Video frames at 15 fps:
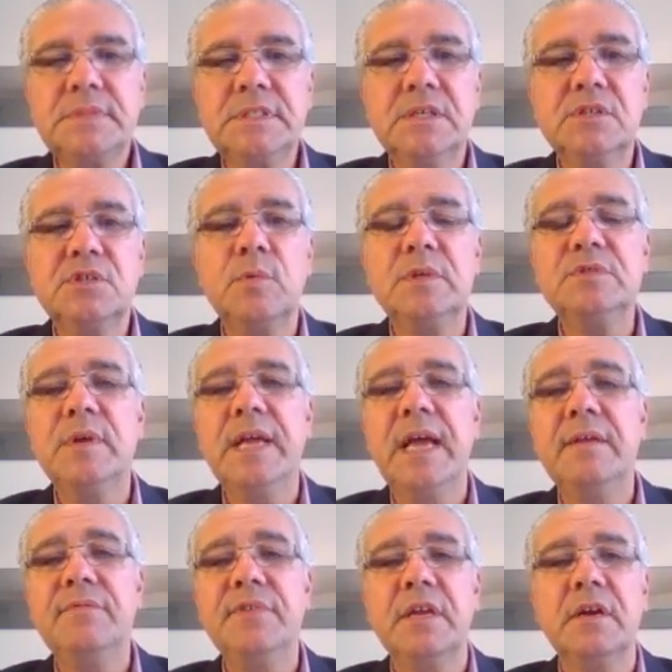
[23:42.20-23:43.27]
So what we
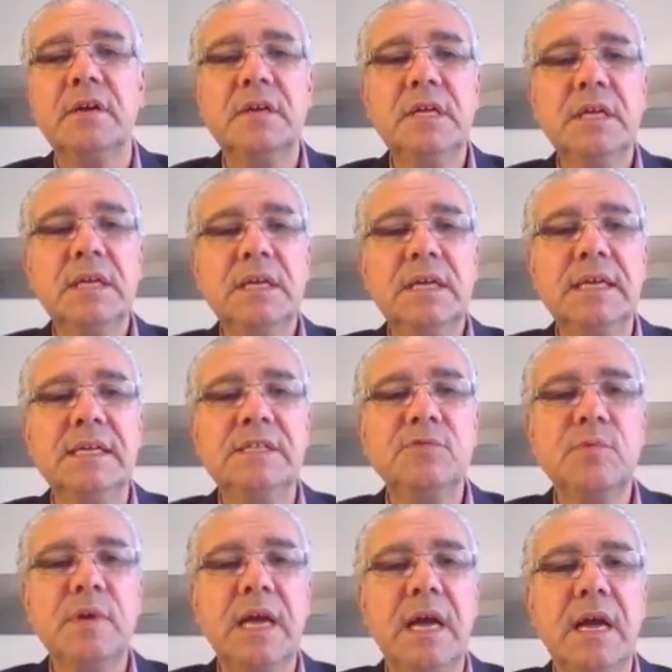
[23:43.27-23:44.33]
have here is
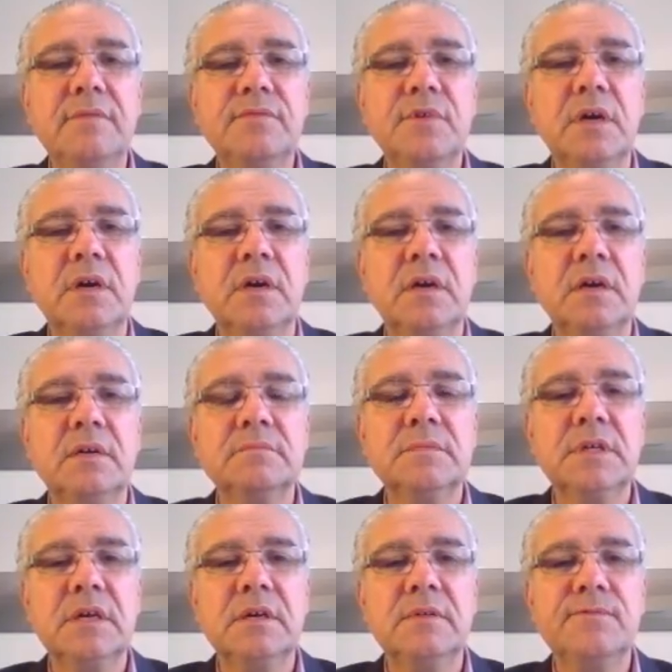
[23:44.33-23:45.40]
we have
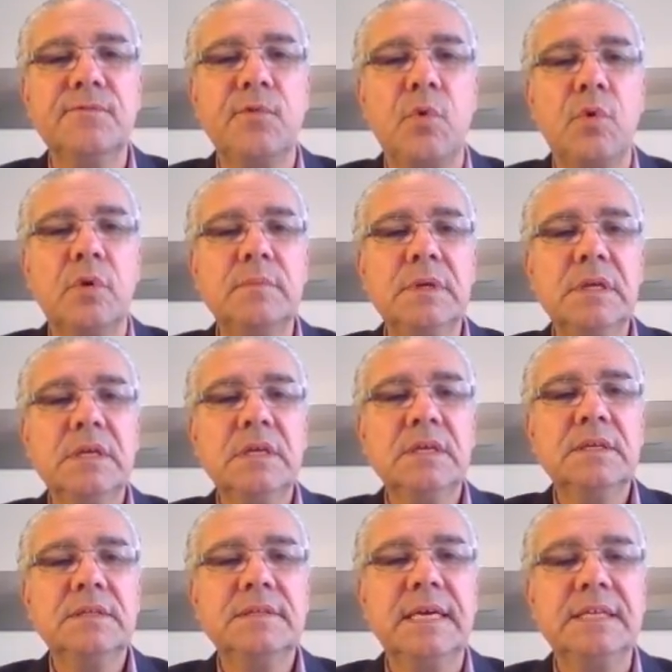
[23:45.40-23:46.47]
a form
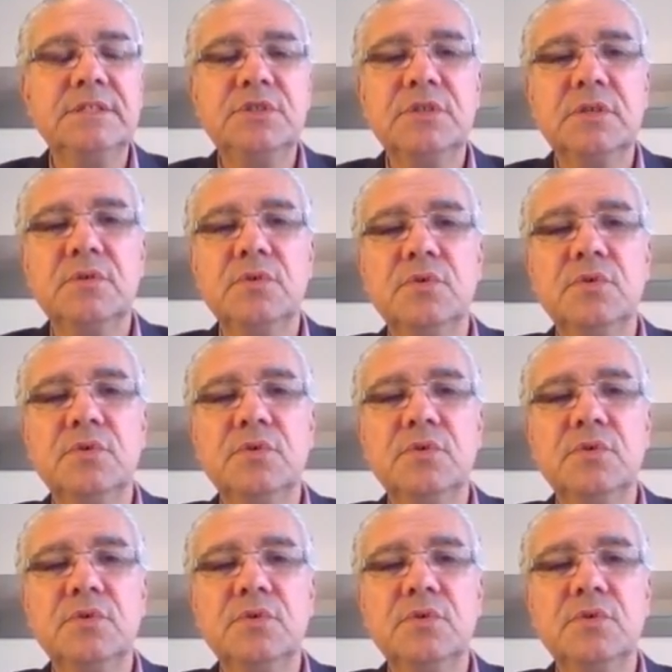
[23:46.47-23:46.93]
that